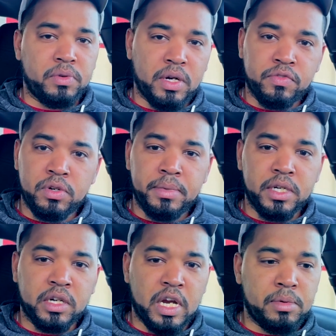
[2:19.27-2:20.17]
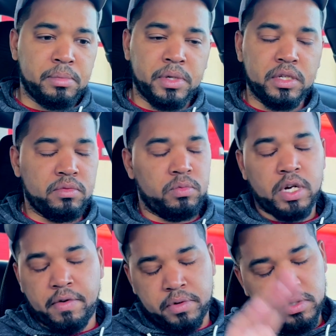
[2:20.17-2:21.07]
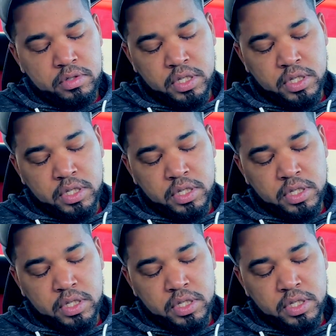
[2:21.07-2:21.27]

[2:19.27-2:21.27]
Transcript: around for a better camera, but whatever.